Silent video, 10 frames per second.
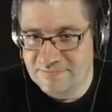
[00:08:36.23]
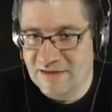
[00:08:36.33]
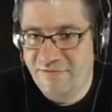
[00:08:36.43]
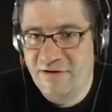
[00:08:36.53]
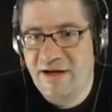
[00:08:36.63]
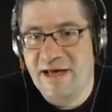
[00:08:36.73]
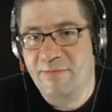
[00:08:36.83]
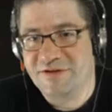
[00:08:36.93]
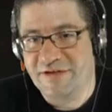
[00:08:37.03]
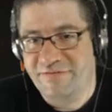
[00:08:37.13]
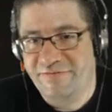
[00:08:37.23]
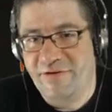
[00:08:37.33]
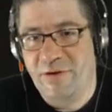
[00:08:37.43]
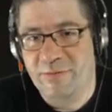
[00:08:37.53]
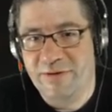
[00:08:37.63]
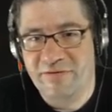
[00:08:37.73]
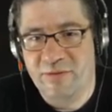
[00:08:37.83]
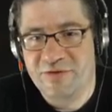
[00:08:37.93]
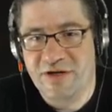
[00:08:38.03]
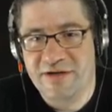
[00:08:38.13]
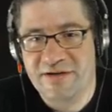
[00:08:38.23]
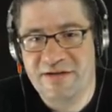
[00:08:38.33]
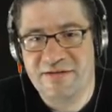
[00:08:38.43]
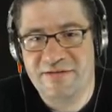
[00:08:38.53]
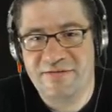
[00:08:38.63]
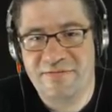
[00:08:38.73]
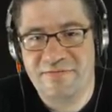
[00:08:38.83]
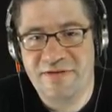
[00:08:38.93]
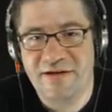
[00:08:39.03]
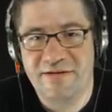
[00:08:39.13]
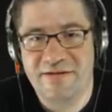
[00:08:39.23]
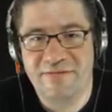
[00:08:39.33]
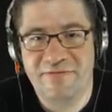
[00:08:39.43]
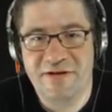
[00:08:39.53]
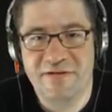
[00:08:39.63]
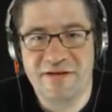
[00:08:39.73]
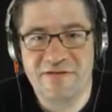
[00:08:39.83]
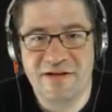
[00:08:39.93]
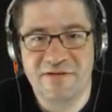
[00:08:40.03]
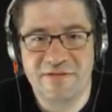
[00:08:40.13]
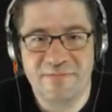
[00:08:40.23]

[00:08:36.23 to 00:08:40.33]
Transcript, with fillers: I forgot how much I fall whenever I'm trying to figure these out.